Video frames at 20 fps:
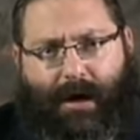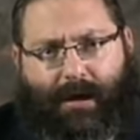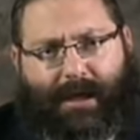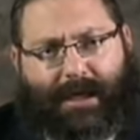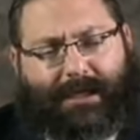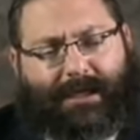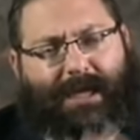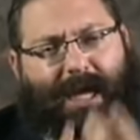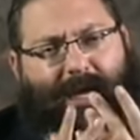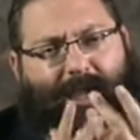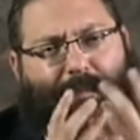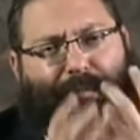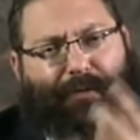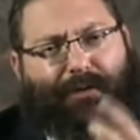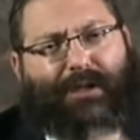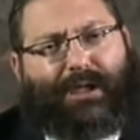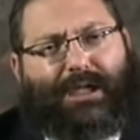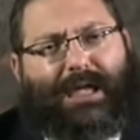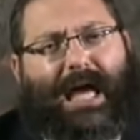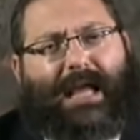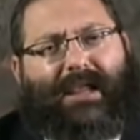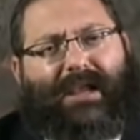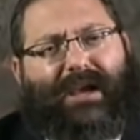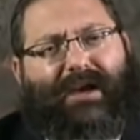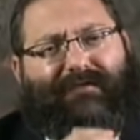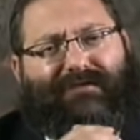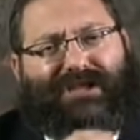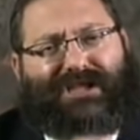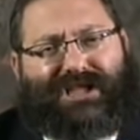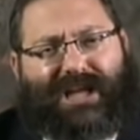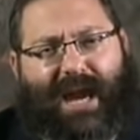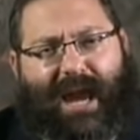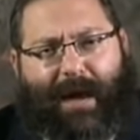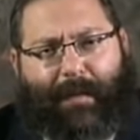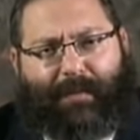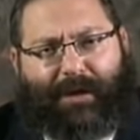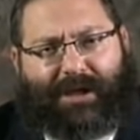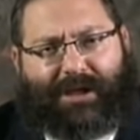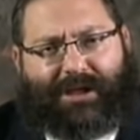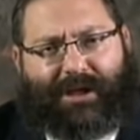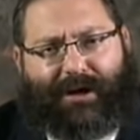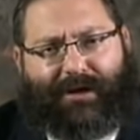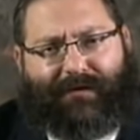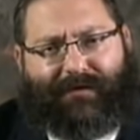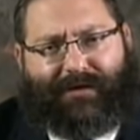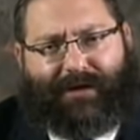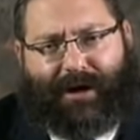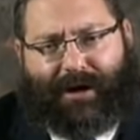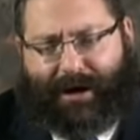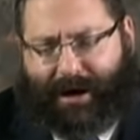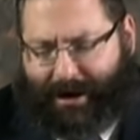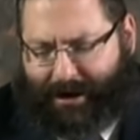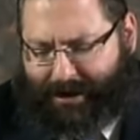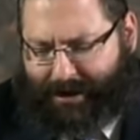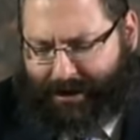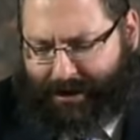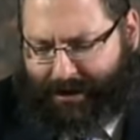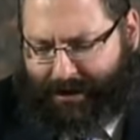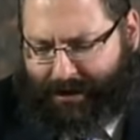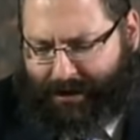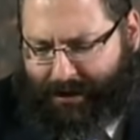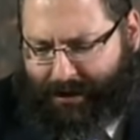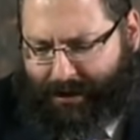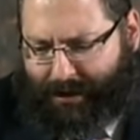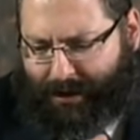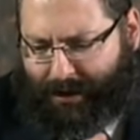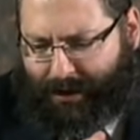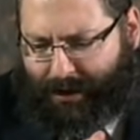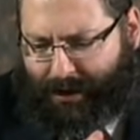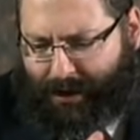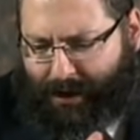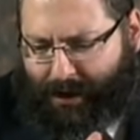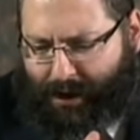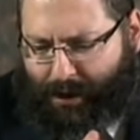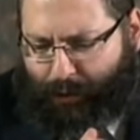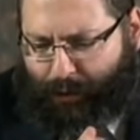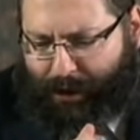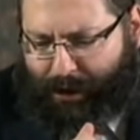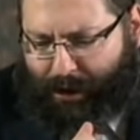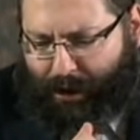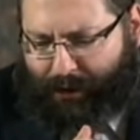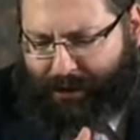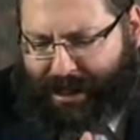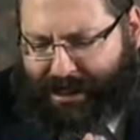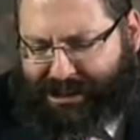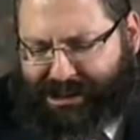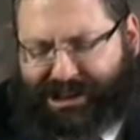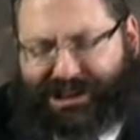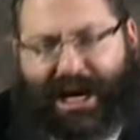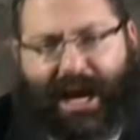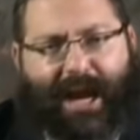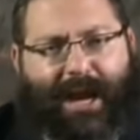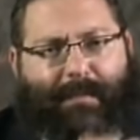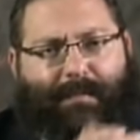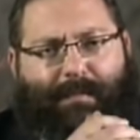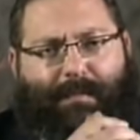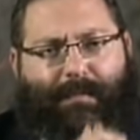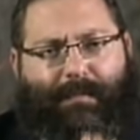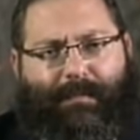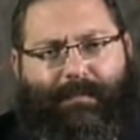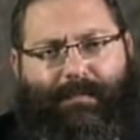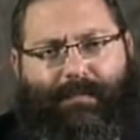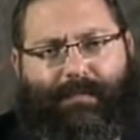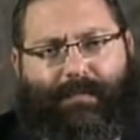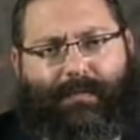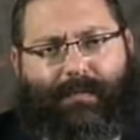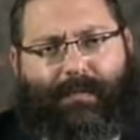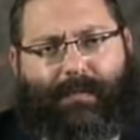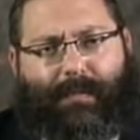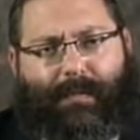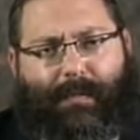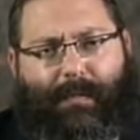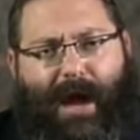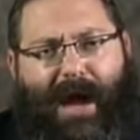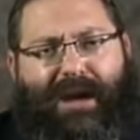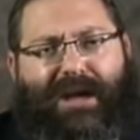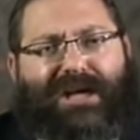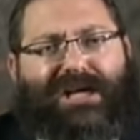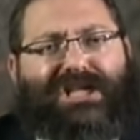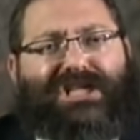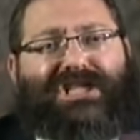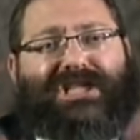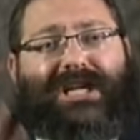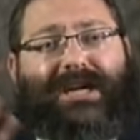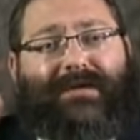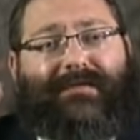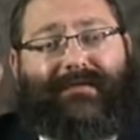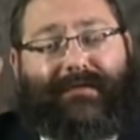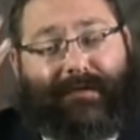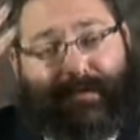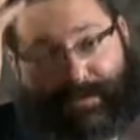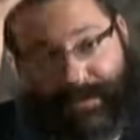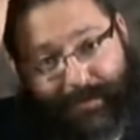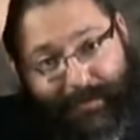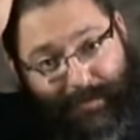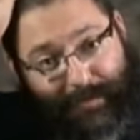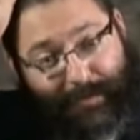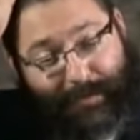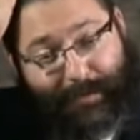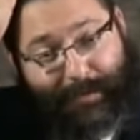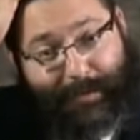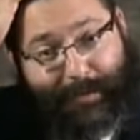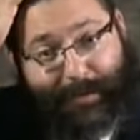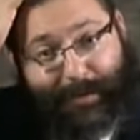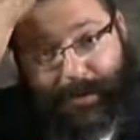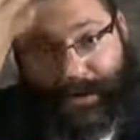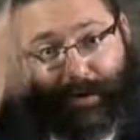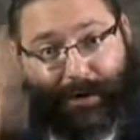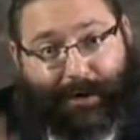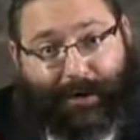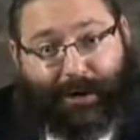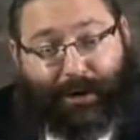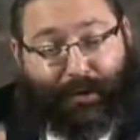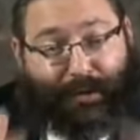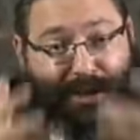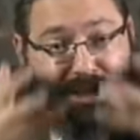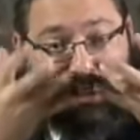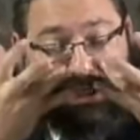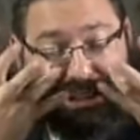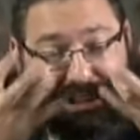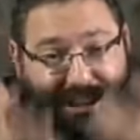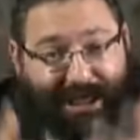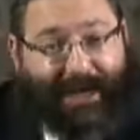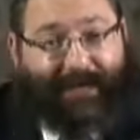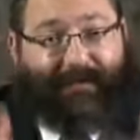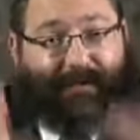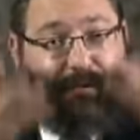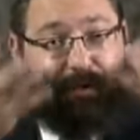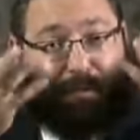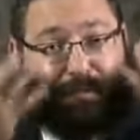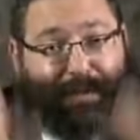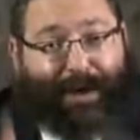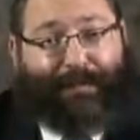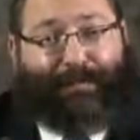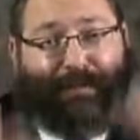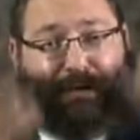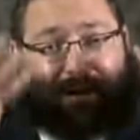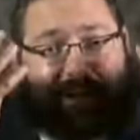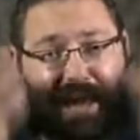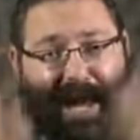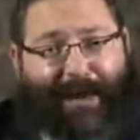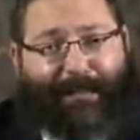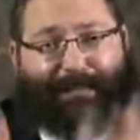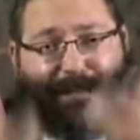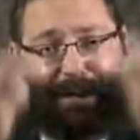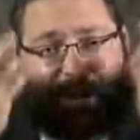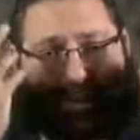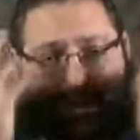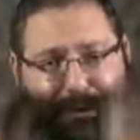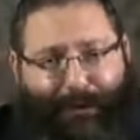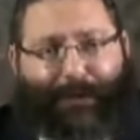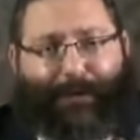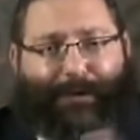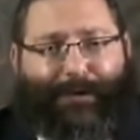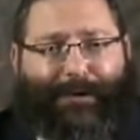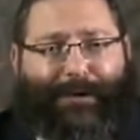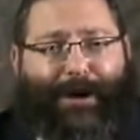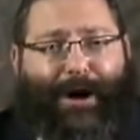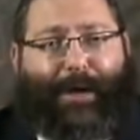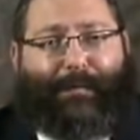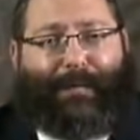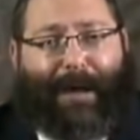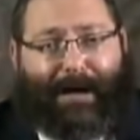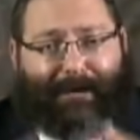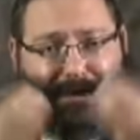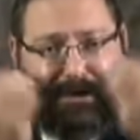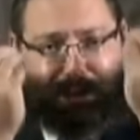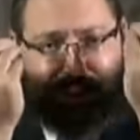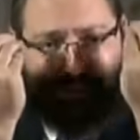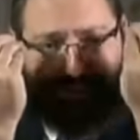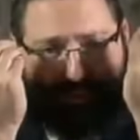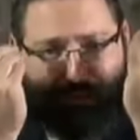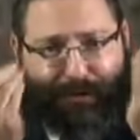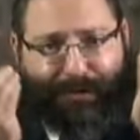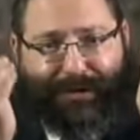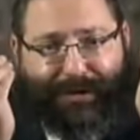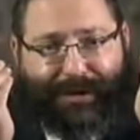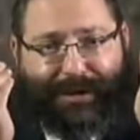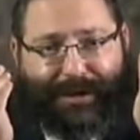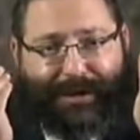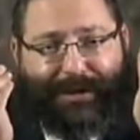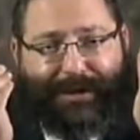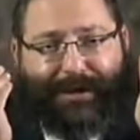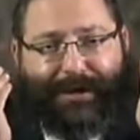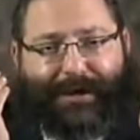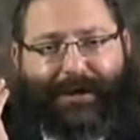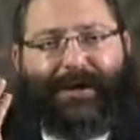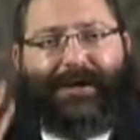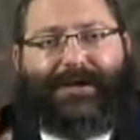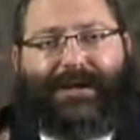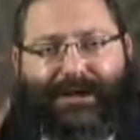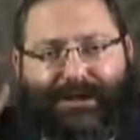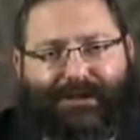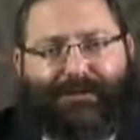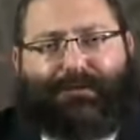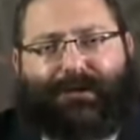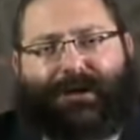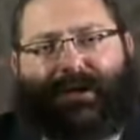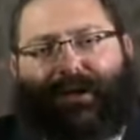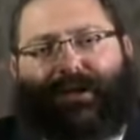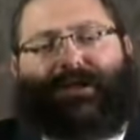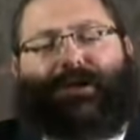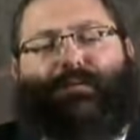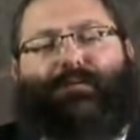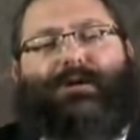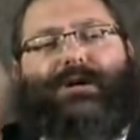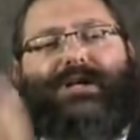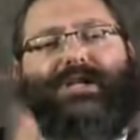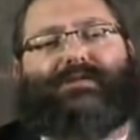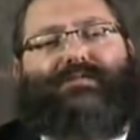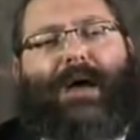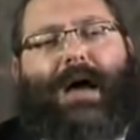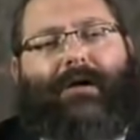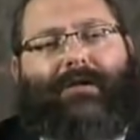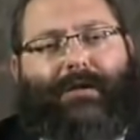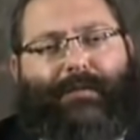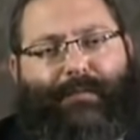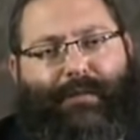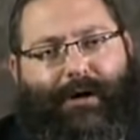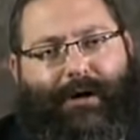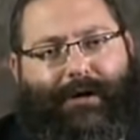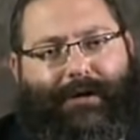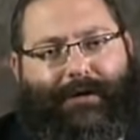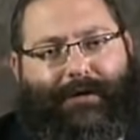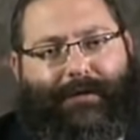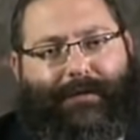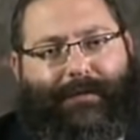Let's take the personality of Shem, the son of Noach. We know that Shem had a yeshiva. There was a yeshiva where people came to learn about the truths that Judaism would expound upon.